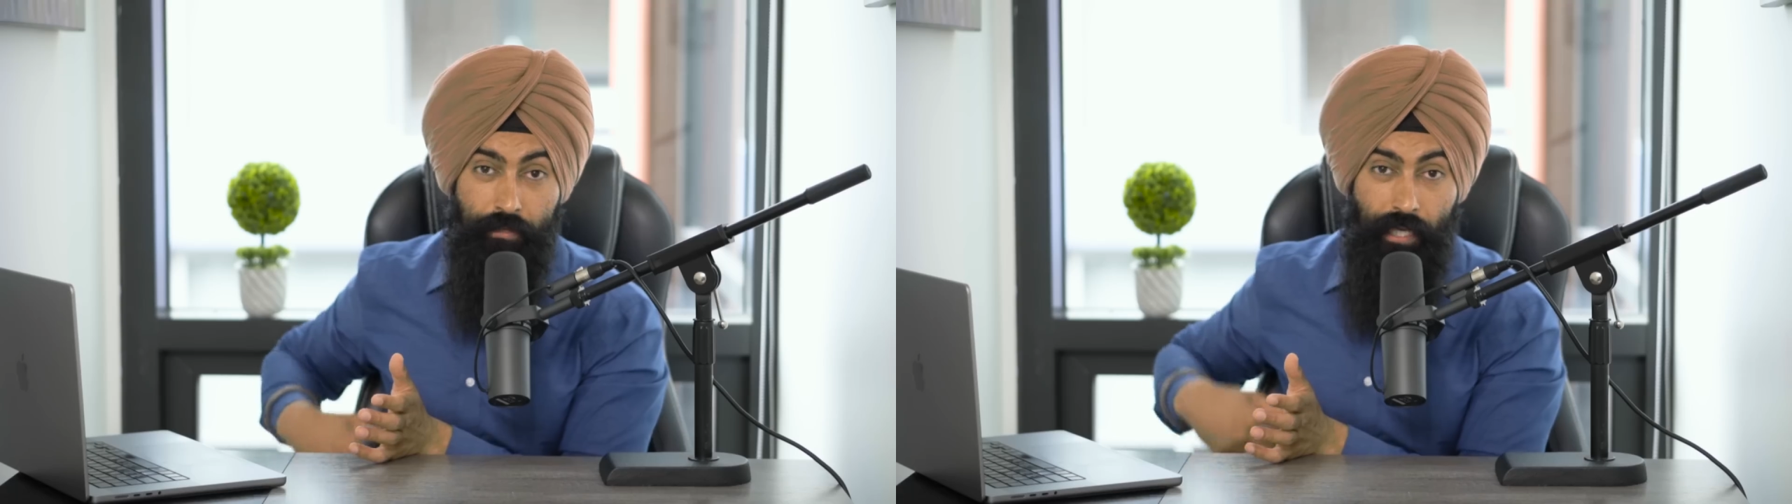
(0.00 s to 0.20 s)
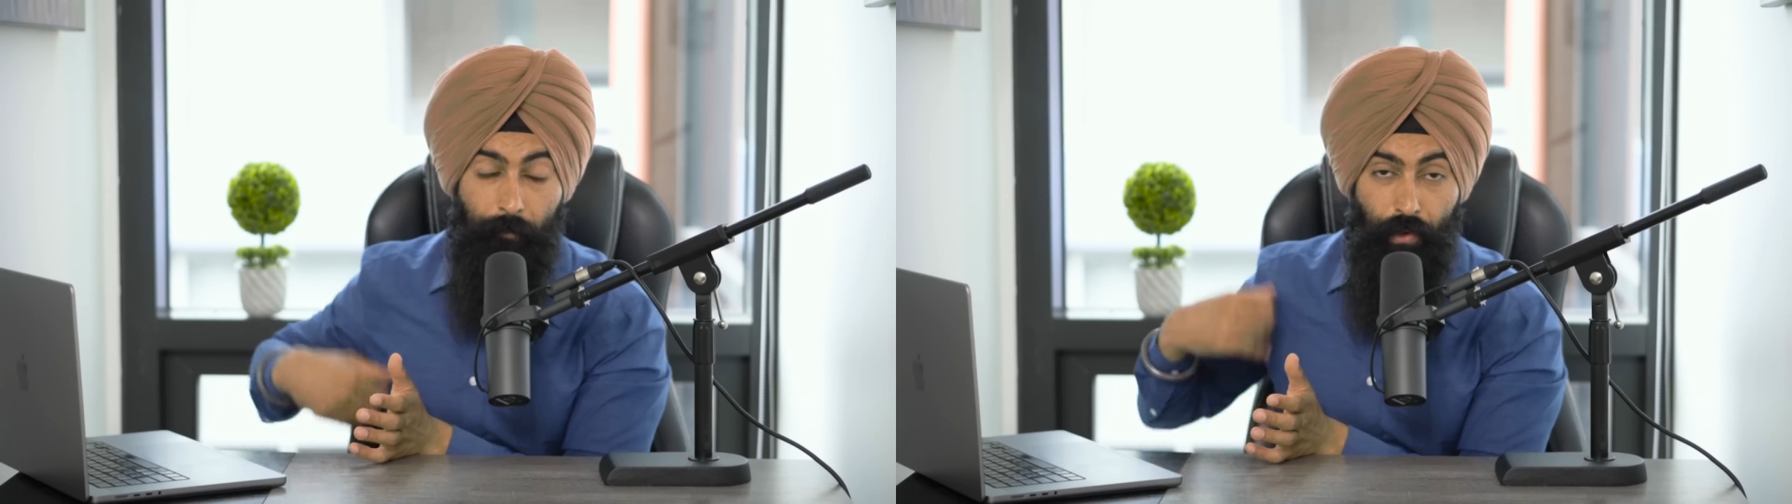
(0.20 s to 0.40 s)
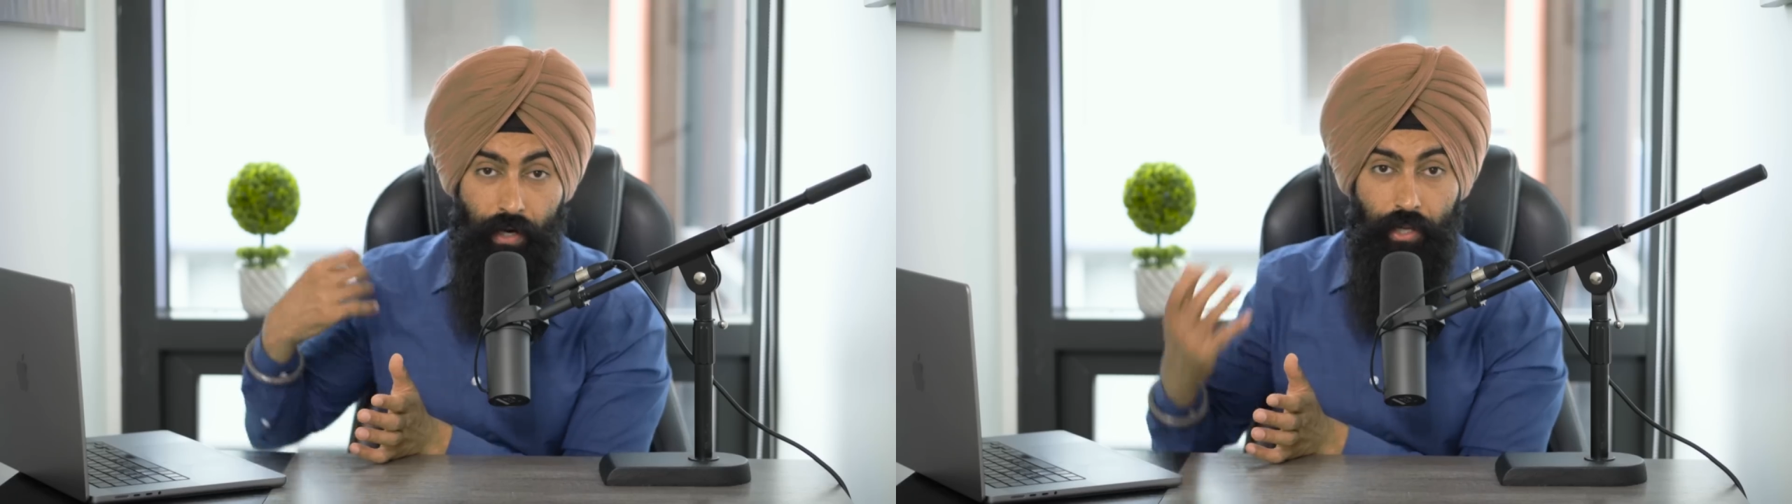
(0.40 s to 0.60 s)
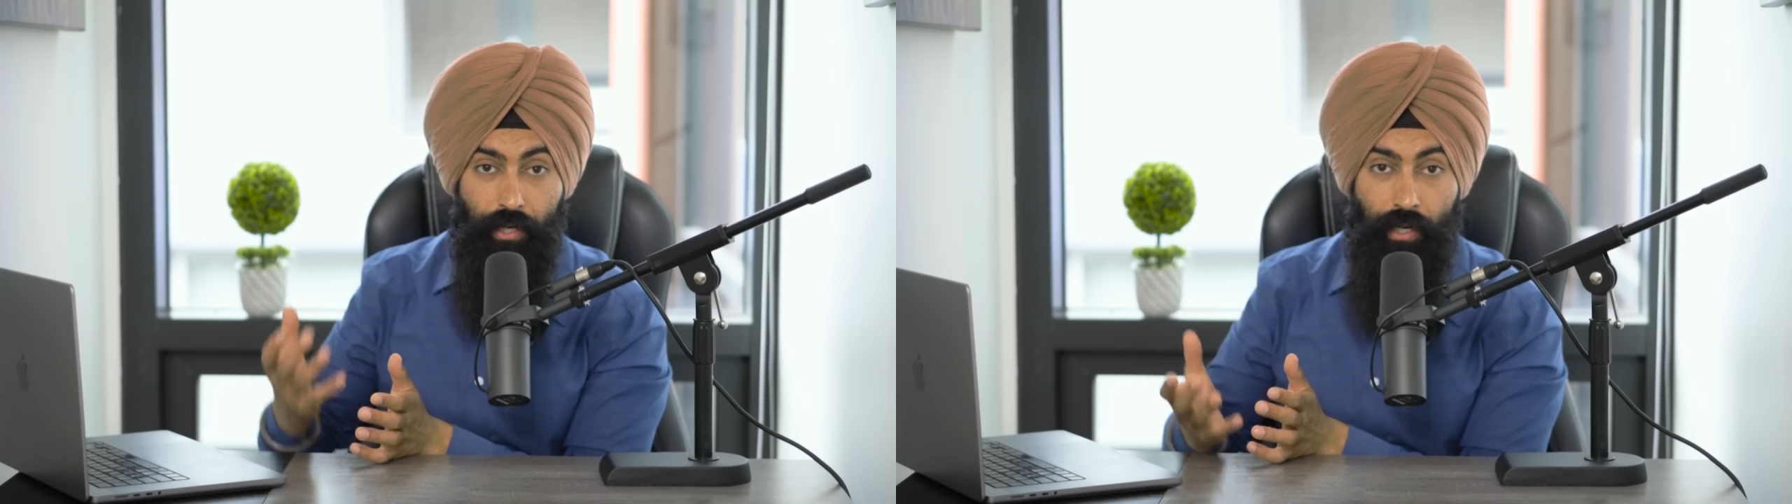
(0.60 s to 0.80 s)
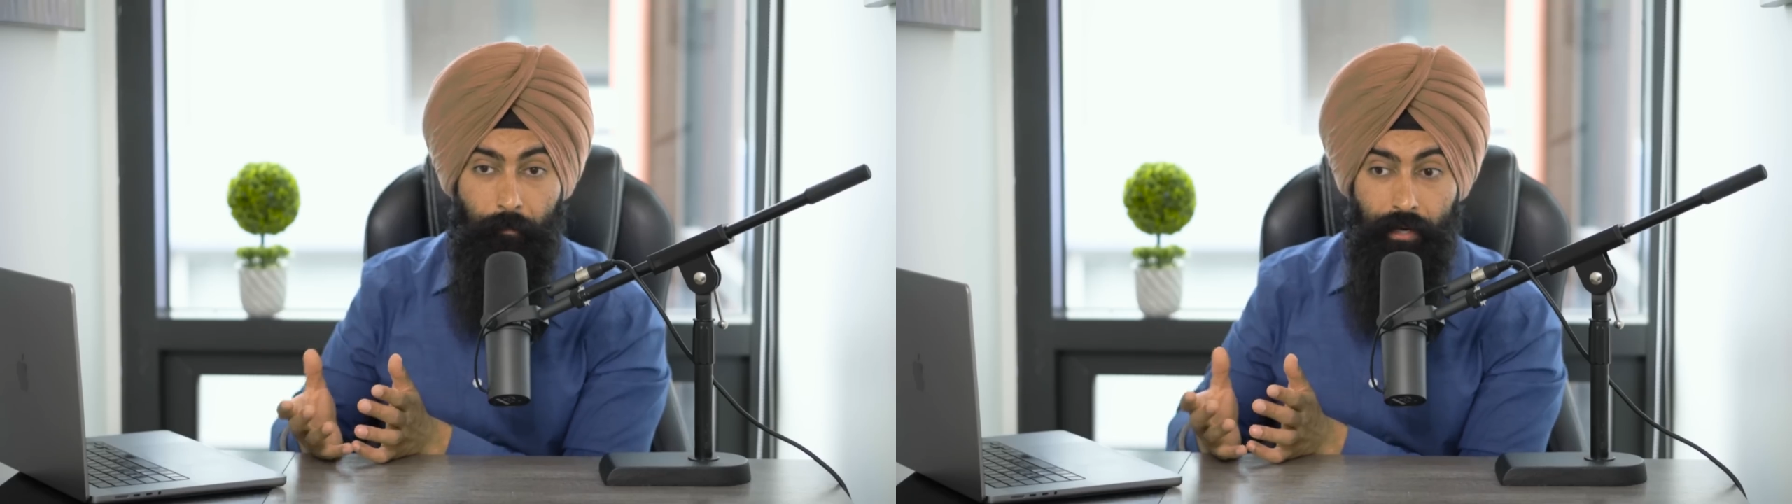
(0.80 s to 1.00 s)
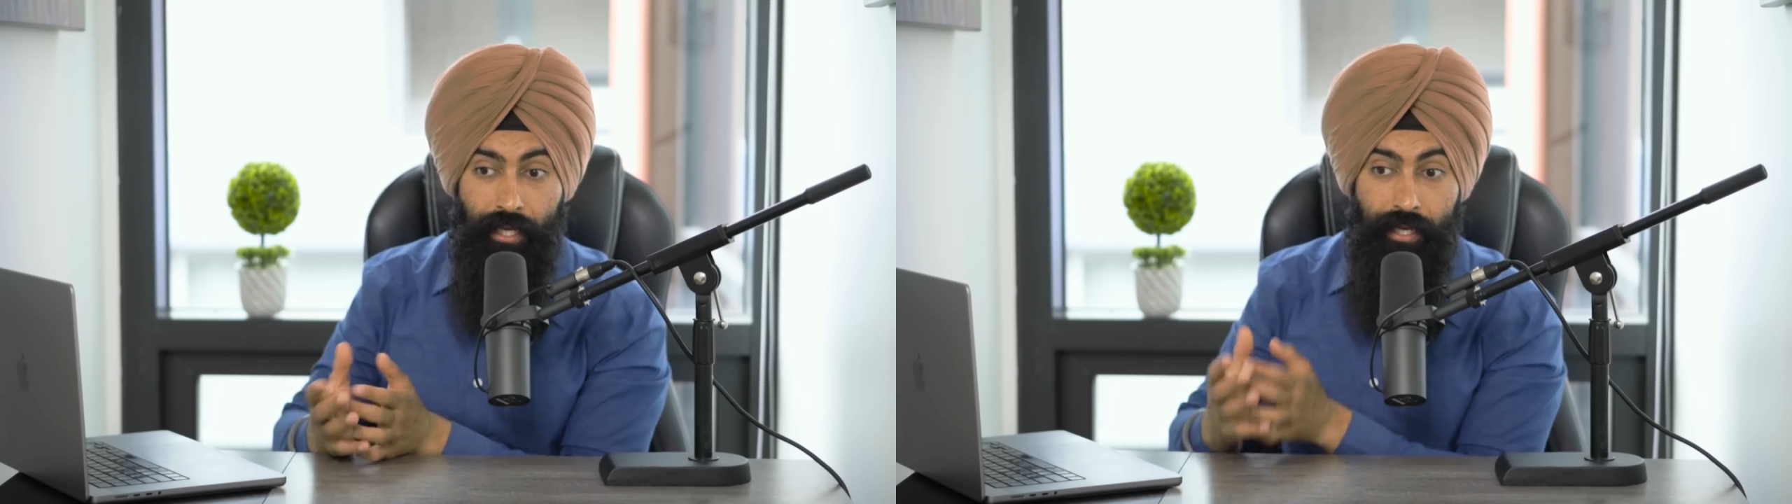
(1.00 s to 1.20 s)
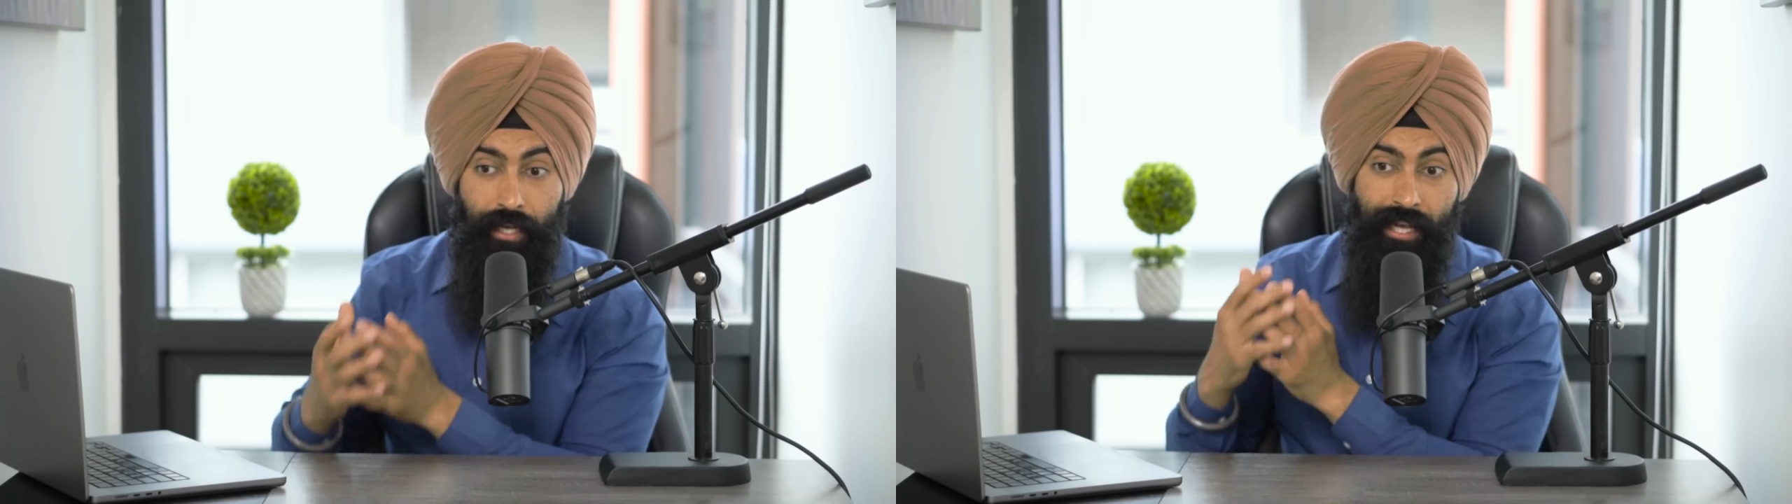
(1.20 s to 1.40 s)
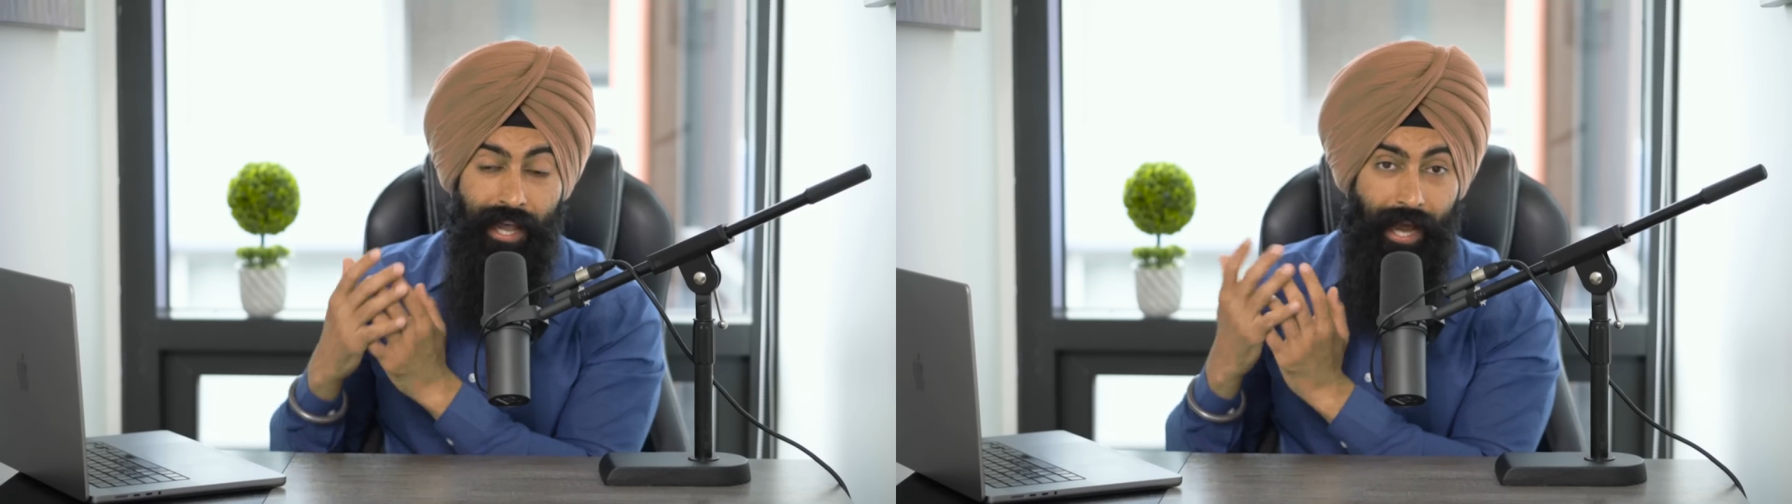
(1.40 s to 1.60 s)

out and put another company in,